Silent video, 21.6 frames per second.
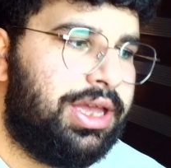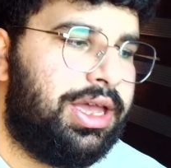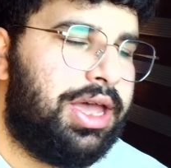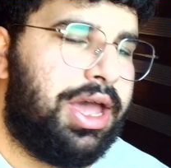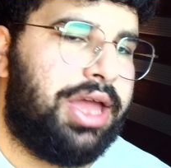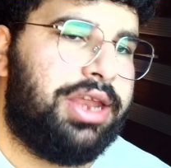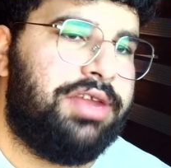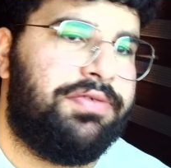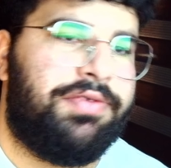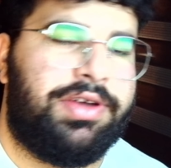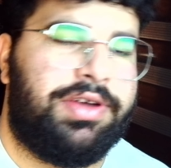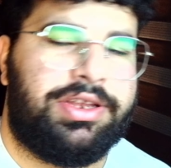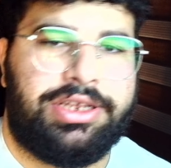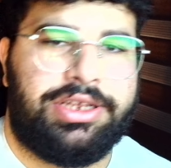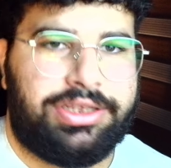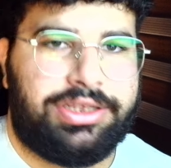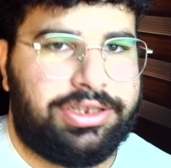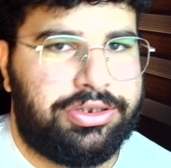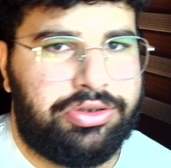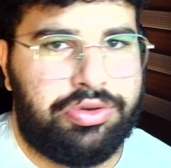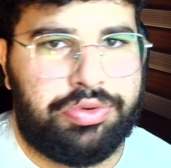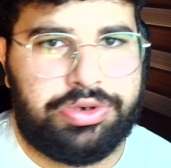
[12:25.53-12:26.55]
And if I did,
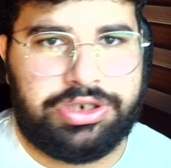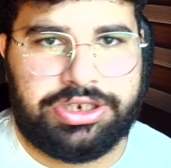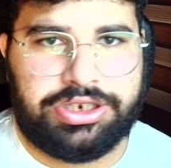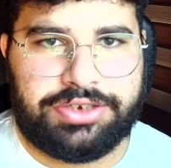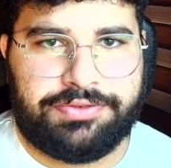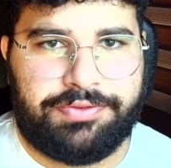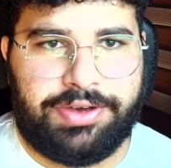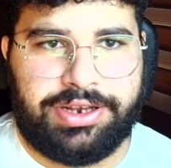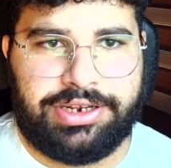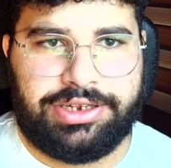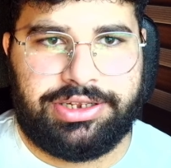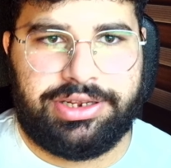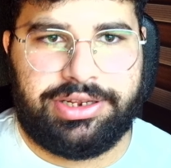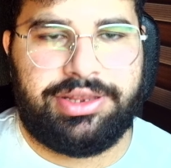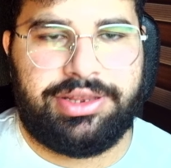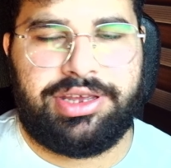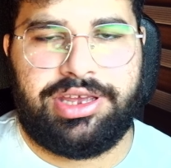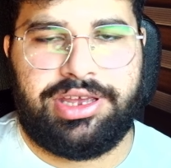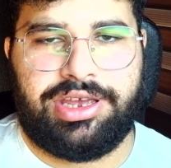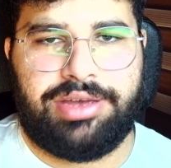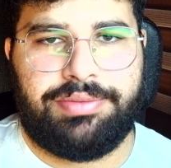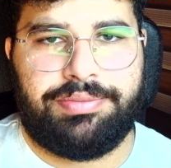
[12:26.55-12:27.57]
you would just find it in the
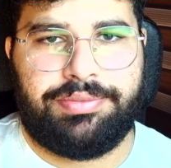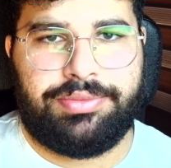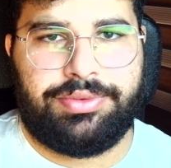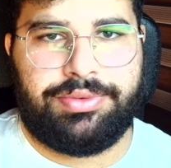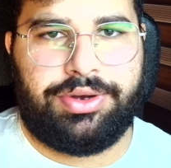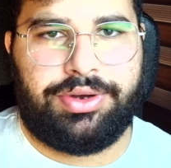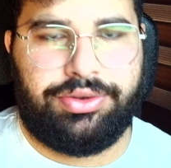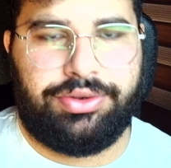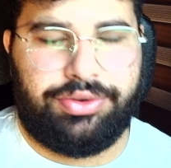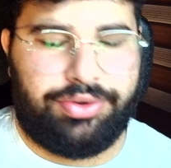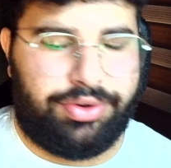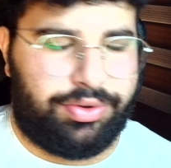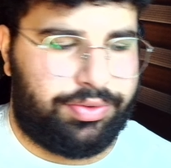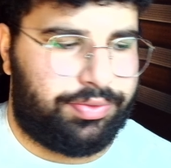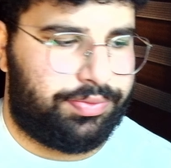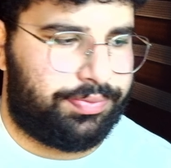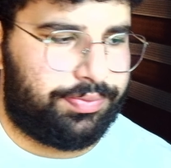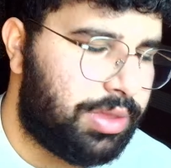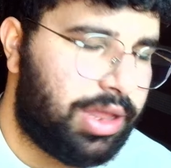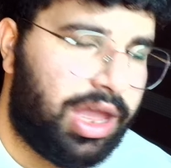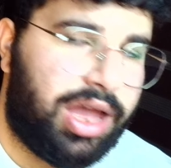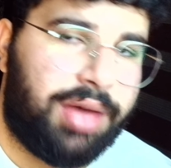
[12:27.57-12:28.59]
game on your own.
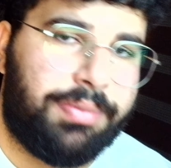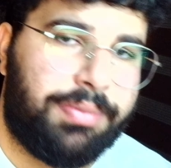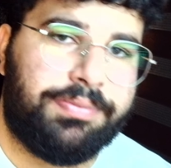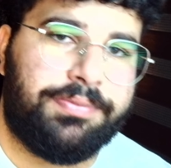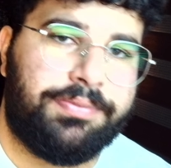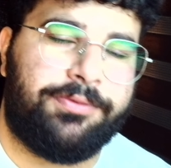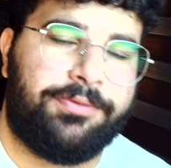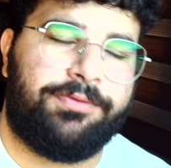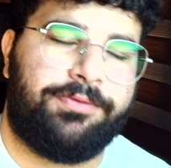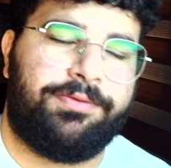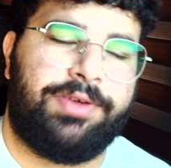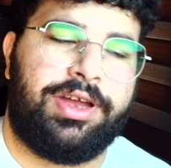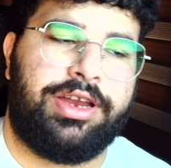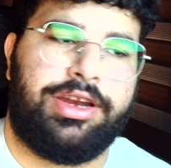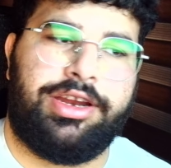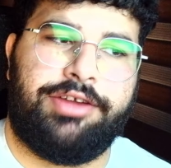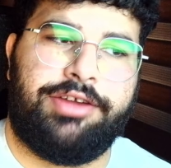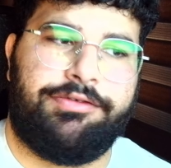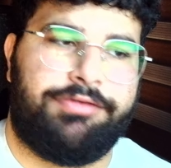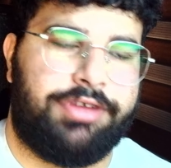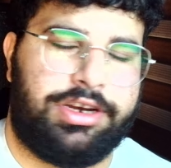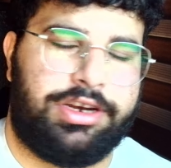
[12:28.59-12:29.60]
I'm
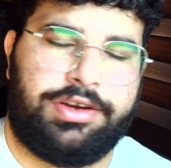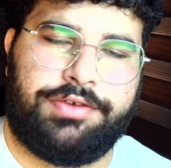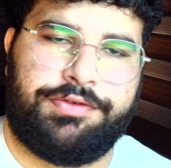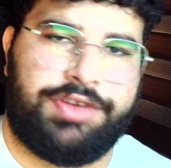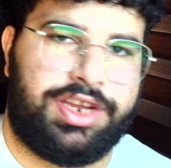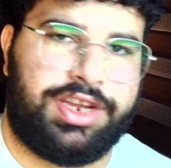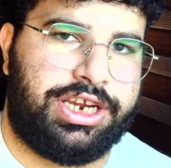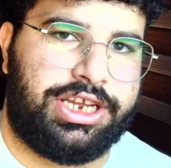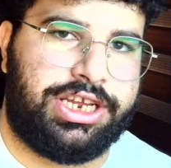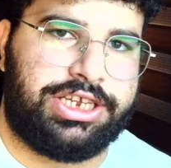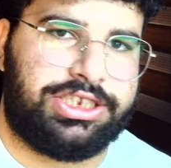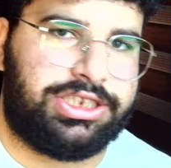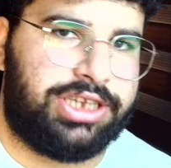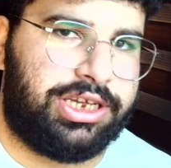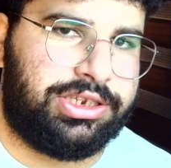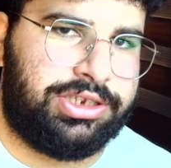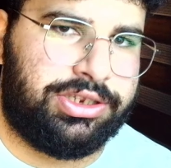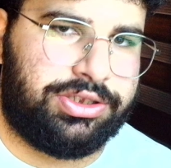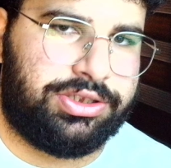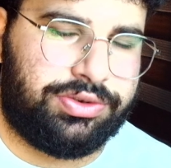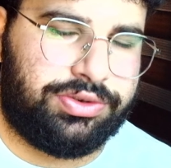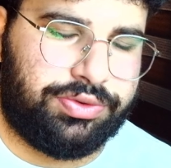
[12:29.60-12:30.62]
very, very, very
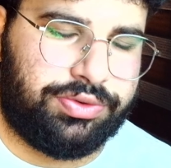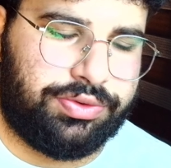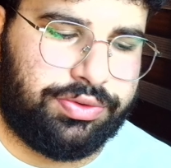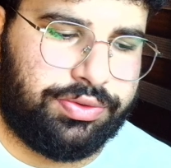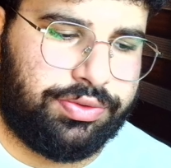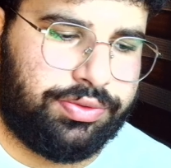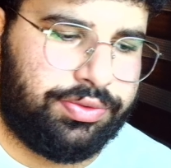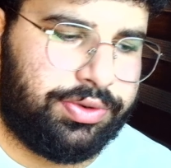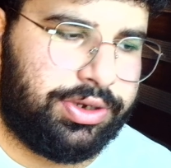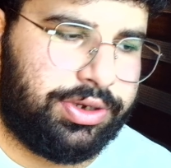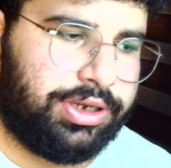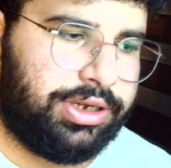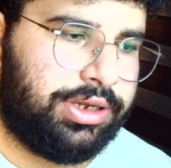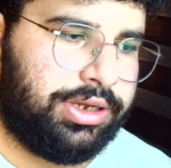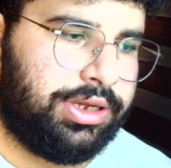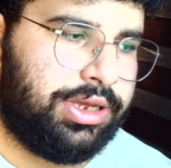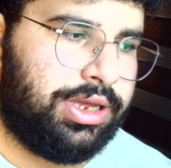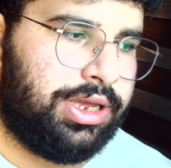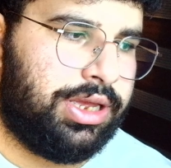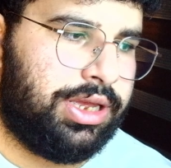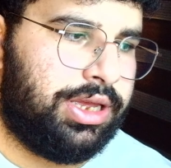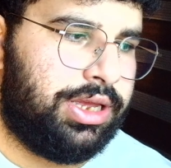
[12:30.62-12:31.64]
excited to
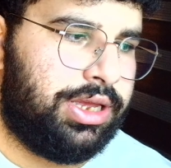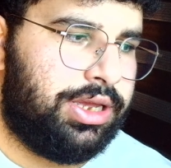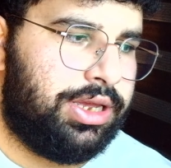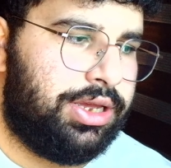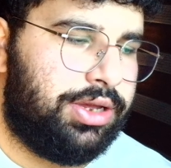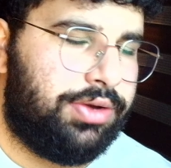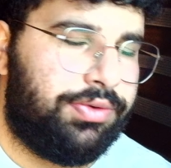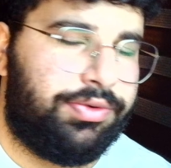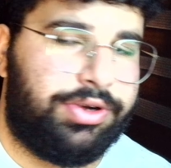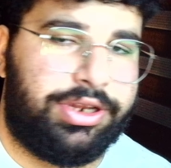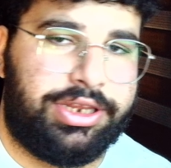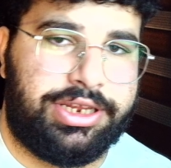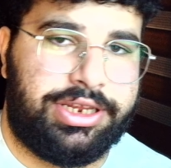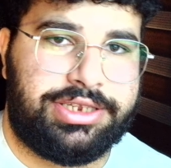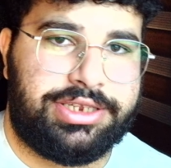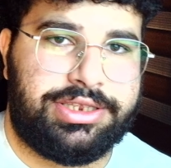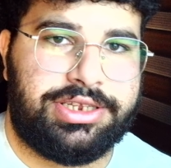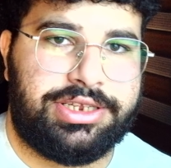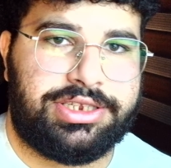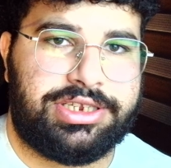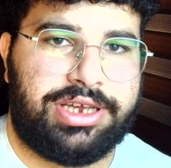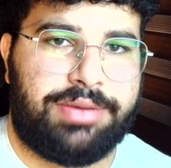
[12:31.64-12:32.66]
release
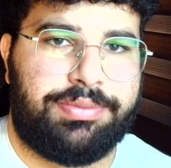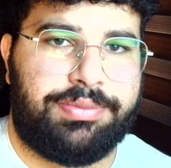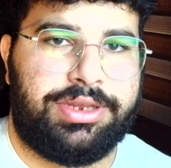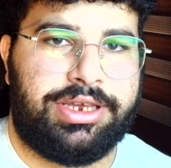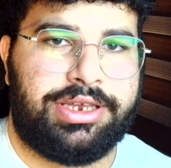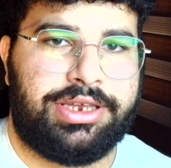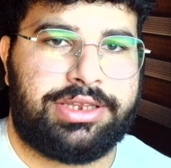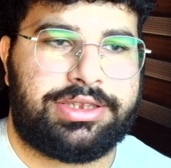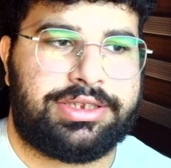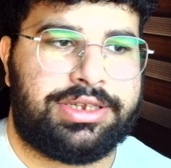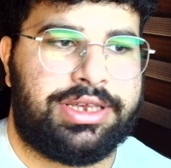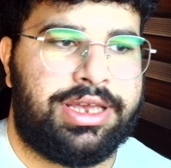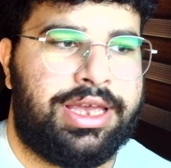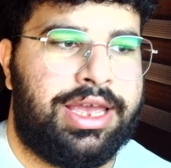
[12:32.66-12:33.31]
this update.